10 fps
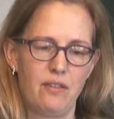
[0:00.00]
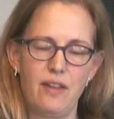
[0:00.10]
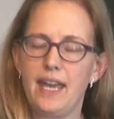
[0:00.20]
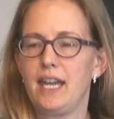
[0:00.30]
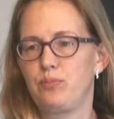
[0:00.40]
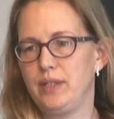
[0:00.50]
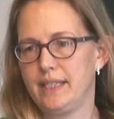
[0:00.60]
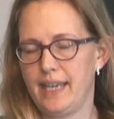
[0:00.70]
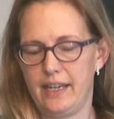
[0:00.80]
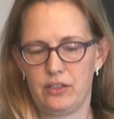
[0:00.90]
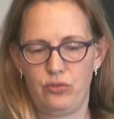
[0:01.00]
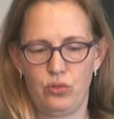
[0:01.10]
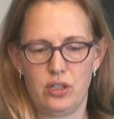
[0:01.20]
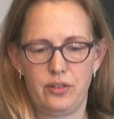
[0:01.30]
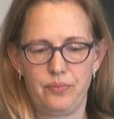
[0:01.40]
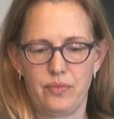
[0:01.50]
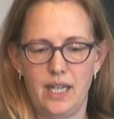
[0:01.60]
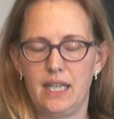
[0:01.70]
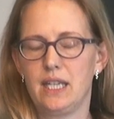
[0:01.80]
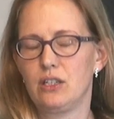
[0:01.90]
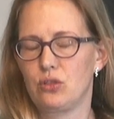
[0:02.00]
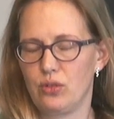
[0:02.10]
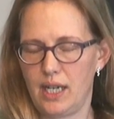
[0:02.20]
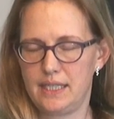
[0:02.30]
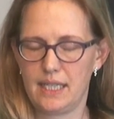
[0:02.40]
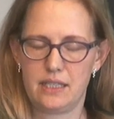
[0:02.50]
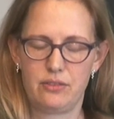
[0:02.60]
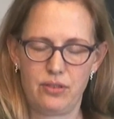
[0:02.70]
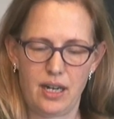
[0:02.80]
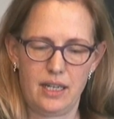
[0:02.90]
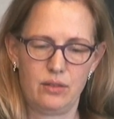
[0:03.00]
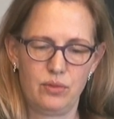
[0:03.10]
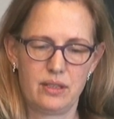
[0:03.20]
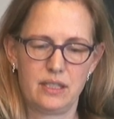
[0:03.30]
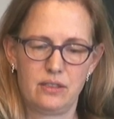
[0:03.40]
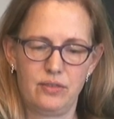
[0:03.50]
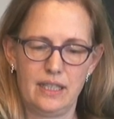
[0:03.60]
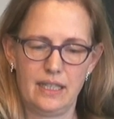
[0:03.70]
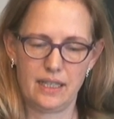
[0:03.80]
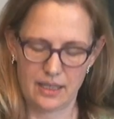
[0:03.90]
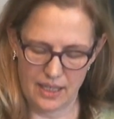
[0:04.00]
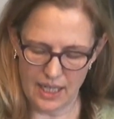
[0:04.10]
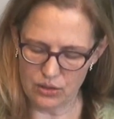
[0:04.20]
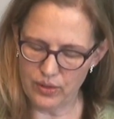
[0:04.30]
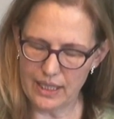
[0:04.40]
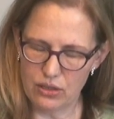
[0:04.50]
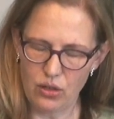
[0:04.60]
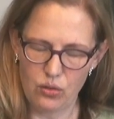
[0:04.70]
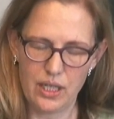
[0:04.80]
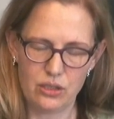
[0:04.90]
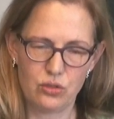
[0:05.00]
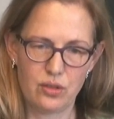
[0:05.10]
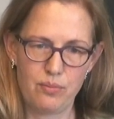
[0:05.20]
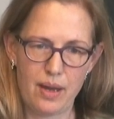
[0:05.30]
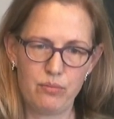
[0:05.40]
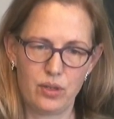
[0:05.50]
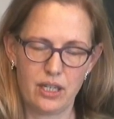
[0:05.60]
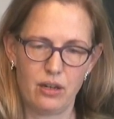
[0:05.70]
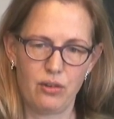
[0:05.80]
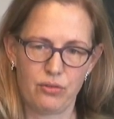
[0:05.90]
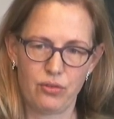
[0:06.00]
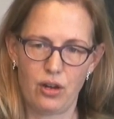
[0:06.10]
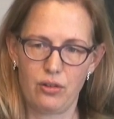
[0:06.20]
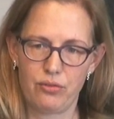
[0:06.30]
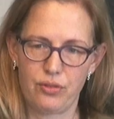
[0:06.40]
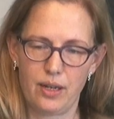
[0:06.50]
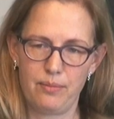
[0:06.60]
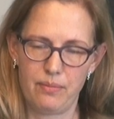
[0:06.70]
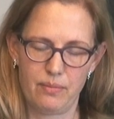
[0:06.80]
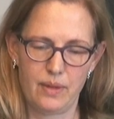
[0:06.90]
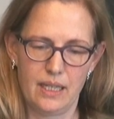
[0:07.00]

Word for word: they had been cared for and then to identify with this feeling and really go into the memory of, of, um,